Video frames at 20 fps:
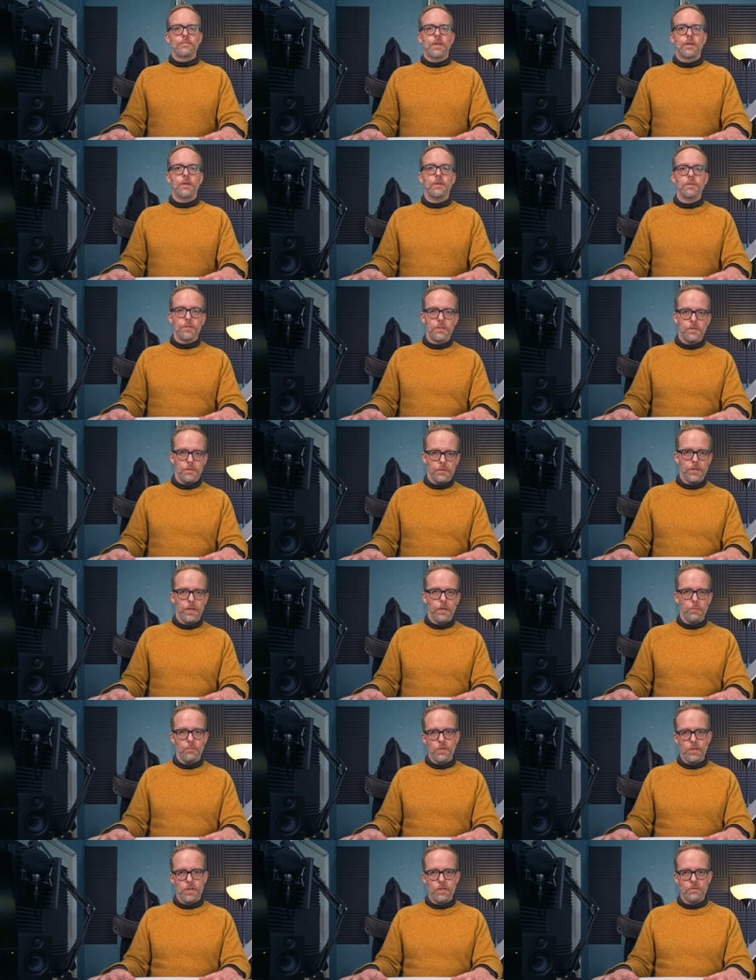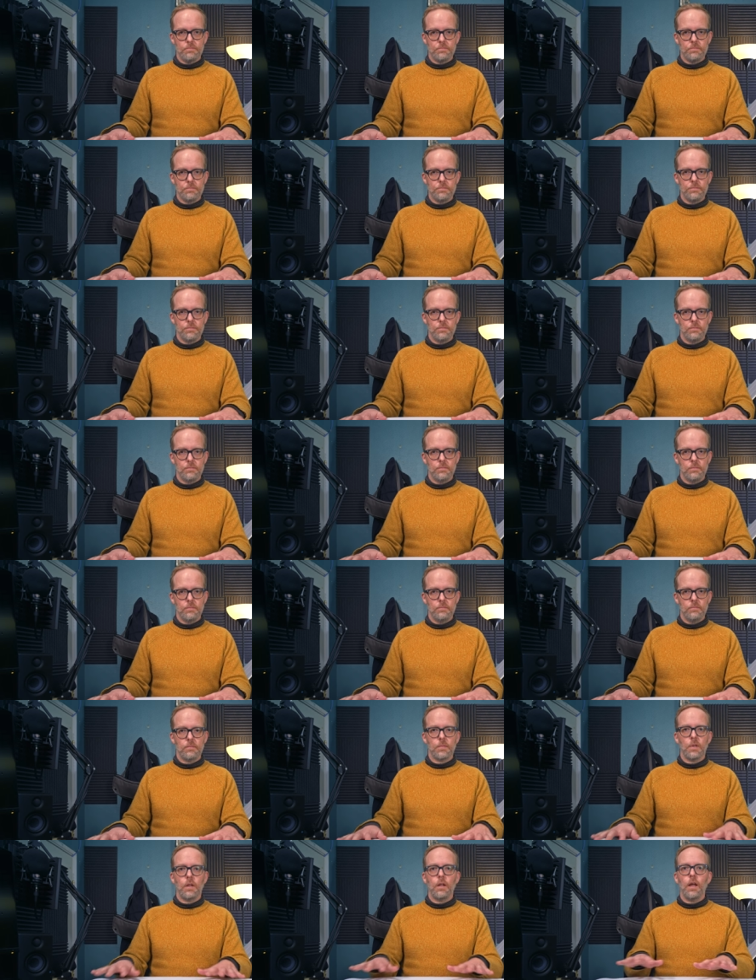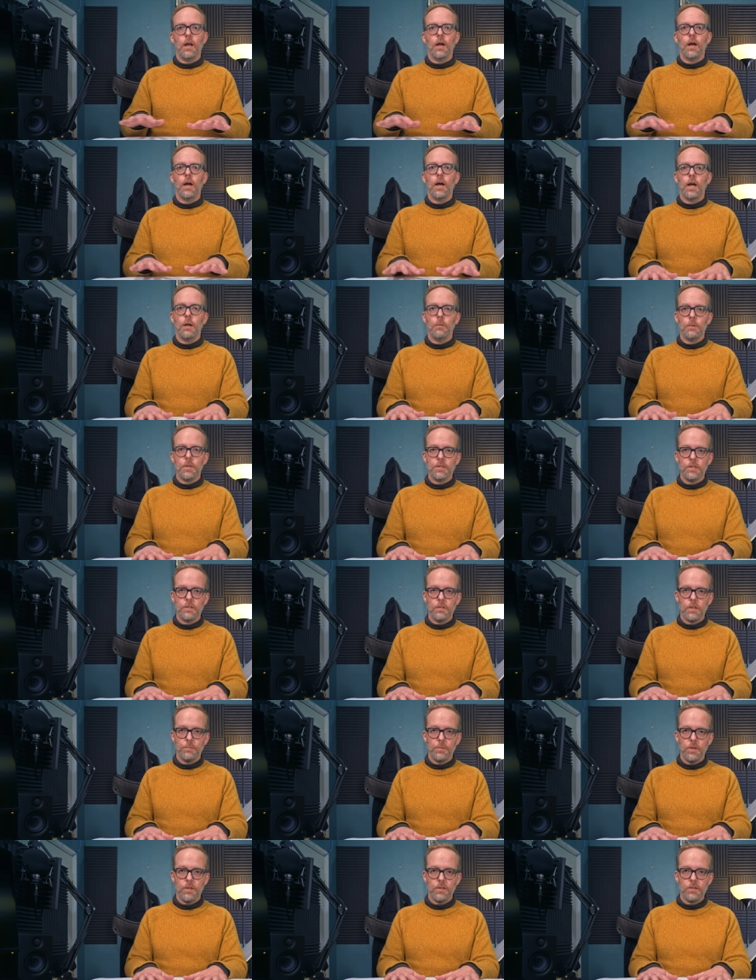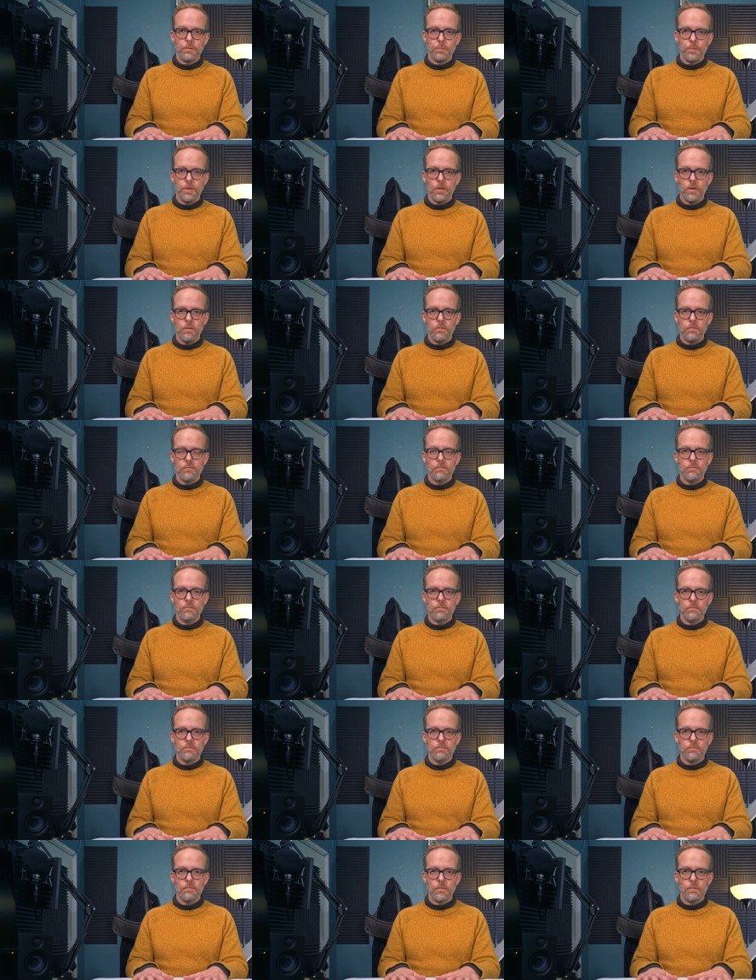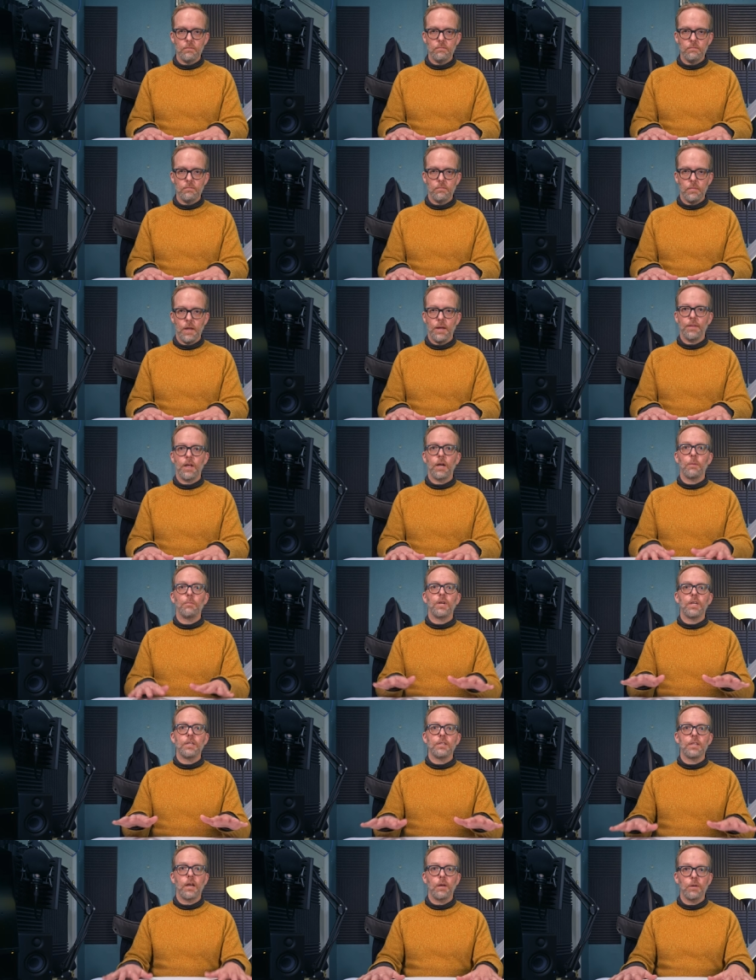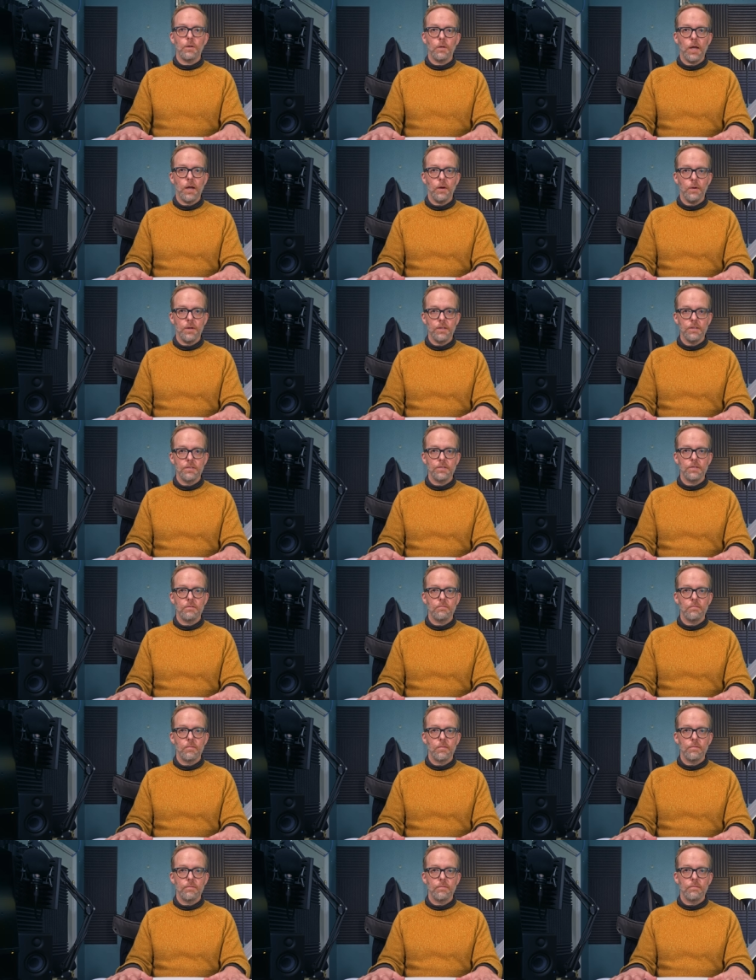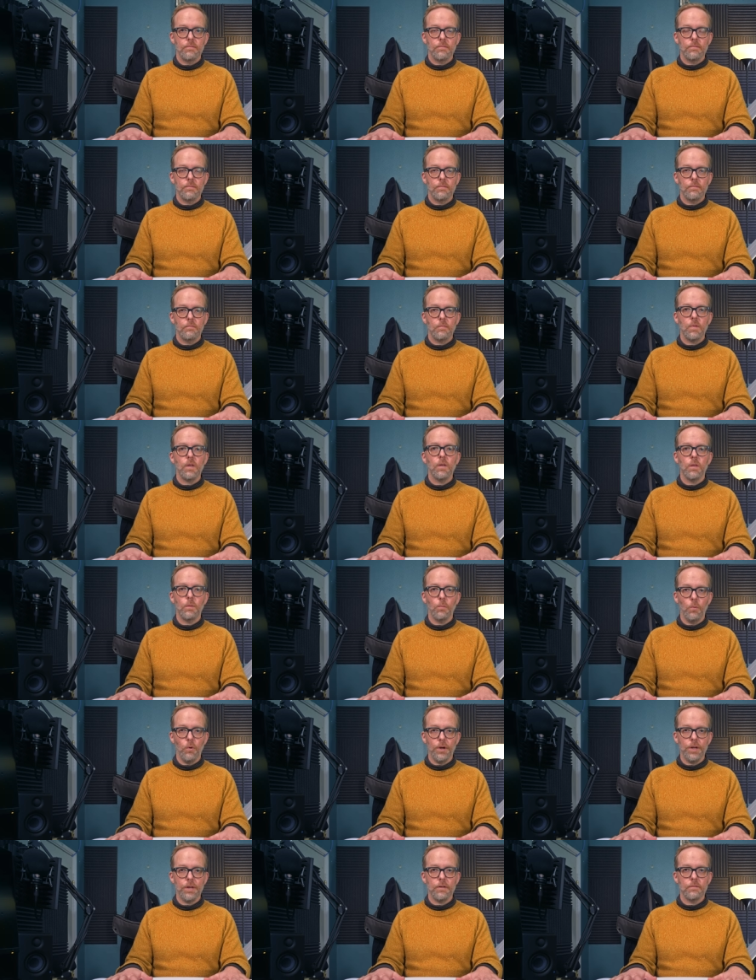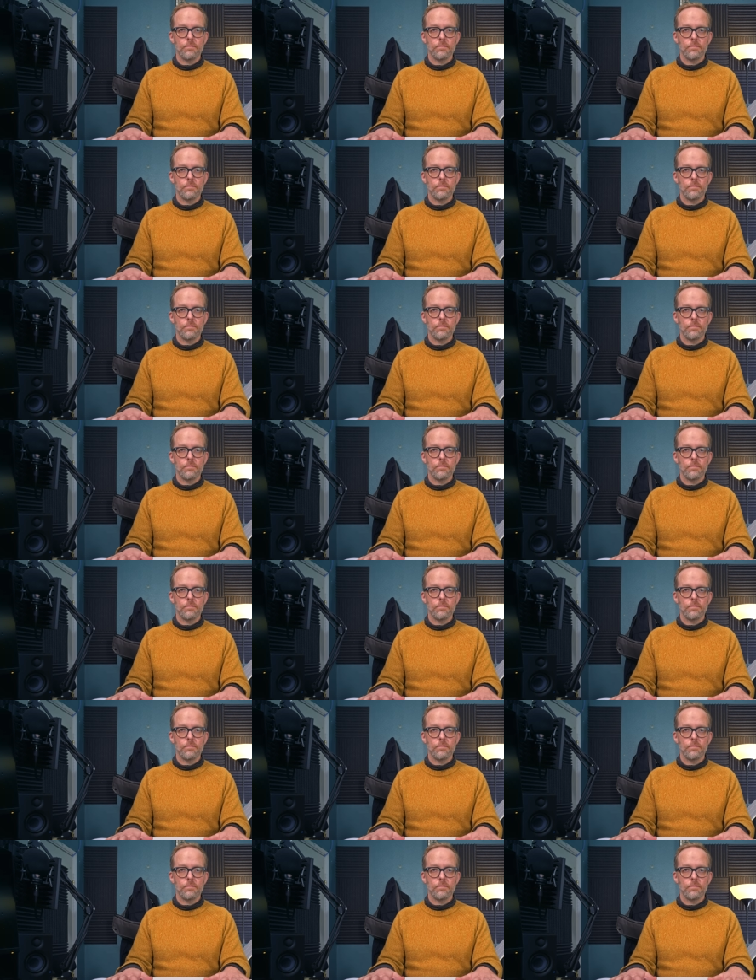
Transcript: Here's the new game plan. I'm going to sleep on this pillow, and then I'm going to tell you how it is in the morning.